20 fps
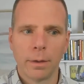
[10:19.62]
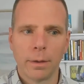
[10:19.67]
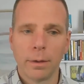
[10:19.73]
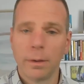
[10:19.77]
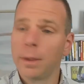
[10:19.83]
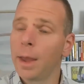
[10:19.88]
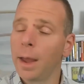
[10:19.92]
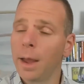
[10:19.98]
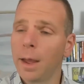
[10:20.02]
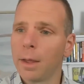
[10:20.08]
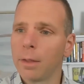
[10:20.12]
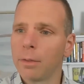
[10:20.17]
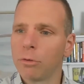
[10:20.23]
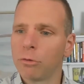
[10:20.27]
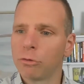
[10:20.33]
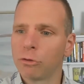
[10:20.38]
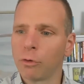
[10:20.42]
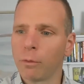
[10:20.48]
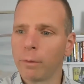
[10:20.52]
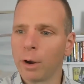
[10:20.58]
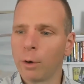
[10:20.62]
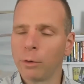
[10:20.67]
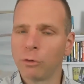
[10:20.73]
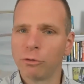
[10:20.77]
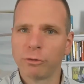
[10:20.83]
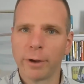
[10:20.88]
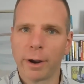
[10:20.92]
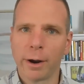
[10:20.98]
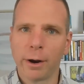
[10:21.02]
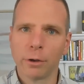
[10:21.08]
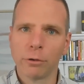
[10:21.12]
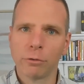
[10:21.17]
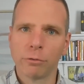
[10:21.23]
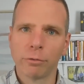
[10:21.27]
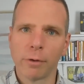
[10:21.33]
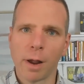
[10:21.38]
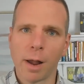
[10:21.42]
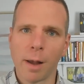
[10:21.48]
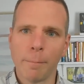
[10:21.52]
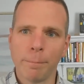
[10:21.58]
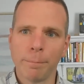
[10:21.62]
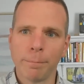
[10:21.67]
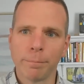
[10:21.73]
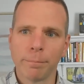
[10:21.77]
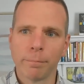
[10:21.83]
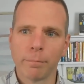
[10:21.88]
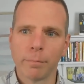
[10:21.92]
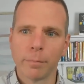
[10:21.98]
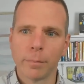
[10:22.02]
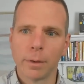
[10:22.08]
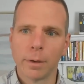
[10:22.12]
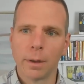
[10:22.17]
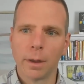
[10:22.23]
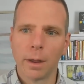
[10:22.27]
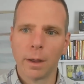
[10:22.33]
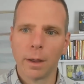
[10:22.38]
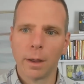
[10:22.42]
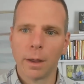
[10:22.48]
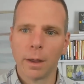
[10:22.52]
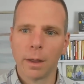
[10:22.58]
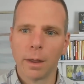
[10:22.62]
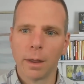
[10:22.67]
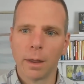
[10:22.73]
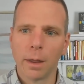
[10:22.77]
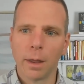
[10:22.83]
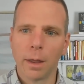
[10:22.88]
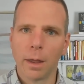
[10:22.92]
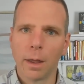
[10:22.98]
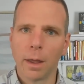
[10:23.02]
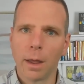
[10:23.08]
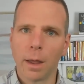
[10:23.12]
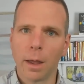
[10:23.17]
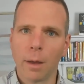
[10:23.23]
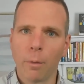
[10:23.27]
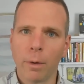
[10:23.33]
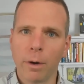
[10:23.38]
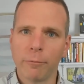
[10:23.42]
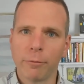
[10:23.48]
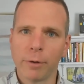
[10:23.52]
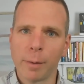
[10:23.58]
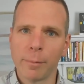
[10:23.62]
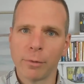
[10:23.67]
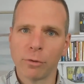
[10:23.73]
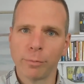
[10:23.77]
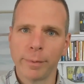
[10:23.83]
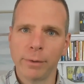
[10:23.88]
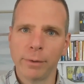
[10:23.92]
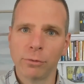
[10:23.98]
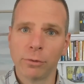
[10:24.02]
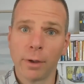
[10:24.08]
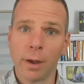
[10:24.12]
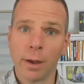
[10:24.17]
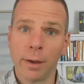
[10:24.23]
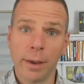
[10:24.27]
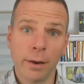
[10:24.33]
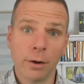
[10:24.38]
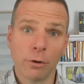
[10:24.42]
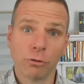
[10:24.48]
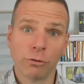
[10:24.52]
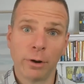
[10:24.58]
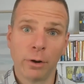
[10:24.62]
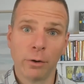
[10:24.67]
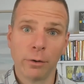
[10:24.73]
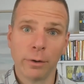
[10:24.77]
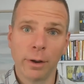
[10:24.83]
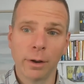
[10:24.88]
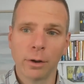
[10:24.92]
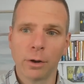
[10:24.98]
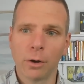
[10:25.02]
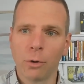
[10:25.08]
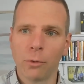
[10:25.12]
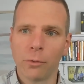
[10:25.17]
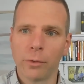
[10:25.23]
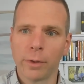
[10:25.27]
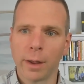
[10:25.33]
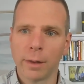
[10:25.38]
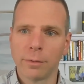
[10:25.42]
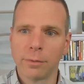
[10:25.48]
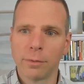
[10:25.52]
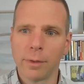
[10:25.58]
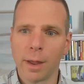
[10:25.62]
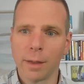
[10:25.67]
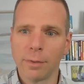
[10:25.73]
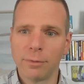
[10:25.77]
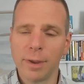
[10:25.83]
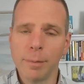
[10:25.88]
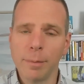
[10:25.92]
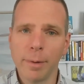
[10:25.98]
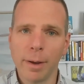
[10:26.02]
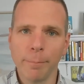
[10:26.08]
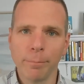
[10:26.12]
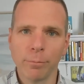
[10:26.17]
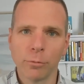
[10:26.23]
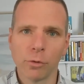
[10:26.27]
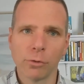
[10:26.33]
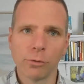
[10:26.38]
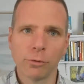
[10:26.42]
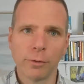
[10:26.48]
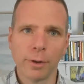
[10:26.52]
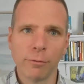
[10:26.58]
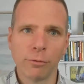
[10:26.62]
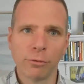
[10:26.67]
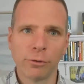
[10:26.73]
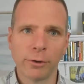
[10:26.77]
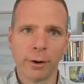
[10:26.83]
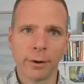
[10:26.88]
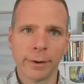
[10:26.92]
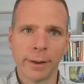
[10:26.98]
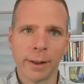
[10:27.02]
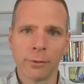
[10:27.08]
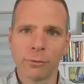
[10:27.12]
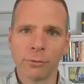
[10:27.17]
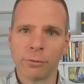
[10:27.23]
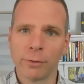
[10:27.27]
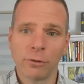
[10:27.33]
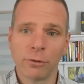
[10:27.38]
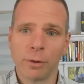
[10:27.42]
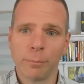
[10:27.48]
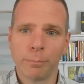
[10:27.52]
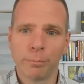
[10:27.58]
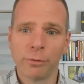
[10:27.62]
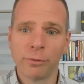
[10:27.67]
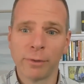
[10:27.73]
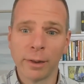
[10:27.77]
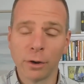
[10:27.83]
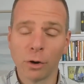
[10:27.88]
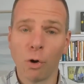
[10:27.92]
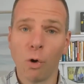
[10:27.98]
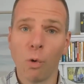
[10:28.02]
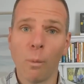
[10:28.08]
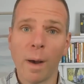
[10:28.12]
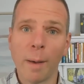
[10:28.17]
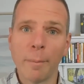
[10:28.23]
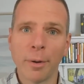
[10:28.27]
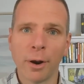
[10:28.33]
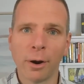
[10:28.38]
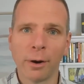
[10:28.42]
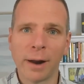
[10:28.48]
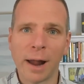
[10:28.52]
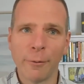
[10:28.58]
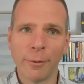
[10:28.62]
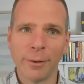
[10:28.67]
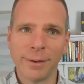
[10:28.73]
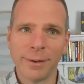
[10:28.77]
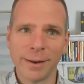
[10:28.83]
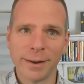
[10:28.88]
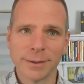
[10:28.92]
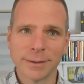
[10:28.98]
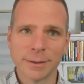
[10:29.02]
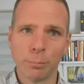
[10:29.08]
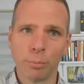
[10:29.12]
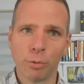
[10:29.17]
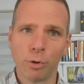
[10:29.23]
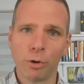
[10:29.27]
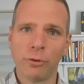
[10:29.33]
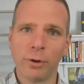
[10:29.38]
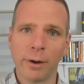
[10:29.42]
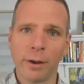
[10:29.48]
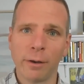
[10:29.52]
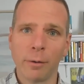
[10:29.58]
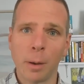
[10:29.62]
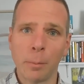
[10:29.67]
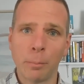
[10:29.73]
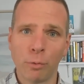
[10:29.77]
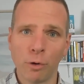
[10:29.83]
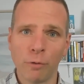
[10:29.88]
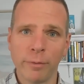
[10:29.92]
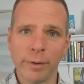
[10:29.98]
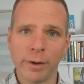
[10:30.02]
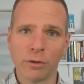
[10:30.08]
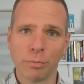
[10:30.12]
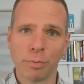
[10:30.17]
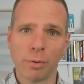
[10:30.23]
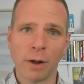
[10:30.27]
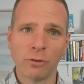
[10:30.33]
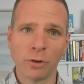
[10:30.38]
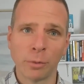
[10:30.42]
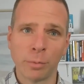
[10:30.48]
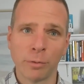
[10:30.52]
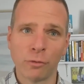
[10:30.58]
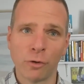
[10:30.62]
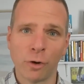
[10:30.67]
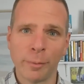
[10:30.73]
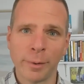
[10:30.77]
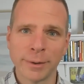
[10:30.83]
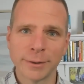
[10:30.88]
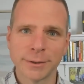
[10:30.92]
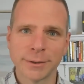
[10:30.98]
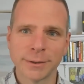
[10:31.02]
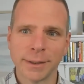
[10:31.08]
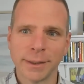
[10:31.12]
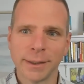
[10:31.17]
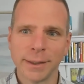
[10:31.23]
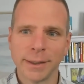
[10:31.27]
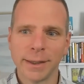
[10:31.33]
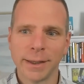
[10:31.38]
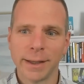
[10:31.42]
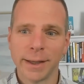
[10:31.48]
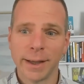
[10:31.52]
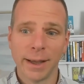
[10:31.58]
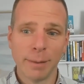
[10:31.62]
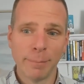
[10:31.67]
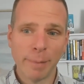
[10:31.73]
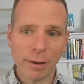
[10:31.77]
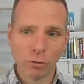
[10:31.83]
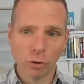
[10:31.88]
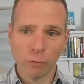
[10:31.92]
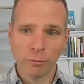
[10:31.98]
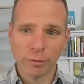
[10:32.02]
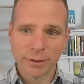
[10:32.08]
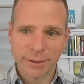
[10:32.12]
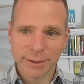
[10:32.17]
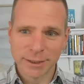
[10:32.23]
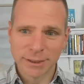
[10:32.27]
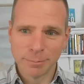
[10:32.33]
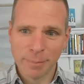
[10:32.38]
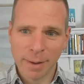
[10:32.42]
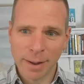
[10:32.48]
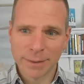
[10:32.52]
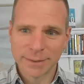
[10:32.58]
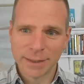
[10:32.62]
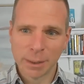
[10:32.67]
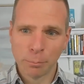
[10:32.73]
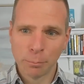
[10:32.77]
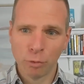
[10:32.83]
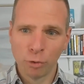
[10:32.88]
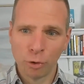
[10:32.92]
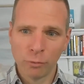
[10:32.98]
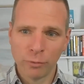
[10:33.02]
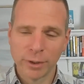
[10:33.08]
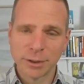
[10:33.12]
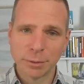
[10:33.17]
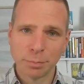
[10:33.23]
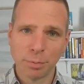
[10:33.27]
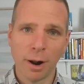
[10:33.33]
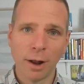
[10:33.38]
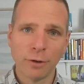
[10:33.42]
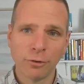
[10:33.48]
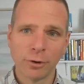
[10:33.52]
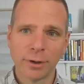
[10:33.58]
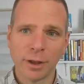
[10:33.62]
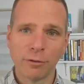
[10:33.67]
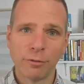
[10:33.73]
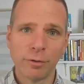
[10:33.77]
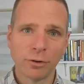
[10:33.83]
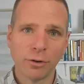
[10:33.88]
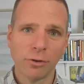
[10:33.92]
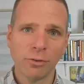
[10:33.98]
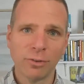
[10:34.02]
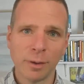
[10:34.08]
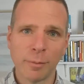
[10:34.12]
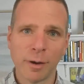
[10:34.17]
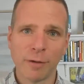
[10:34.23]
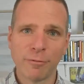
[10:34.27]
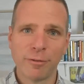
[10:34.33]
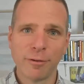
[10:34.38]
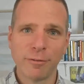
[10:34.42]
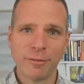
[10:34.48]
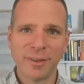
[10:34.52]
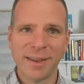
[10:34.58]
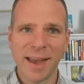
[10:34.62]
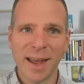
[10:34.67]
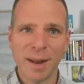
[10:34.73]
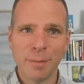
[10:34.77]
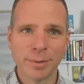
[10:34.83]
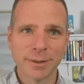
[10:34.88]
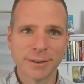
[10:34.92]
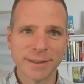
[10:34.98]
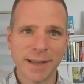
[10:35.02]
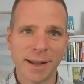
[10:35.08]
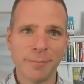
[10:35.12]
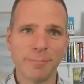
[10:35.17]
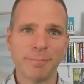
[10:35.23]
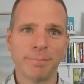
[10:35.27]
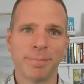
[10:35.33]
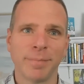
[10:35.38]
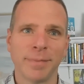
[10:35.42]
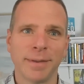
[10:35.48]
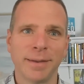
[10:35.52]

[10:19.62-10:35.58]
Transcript: Yeah, the story I always share is from one of our MSPs in Australia called TIBA. So Steve Saradellis actually presented a whole webinar on how he did this, improving his project performance. And he measured over 6 months, he improved his project efficiency by 58%.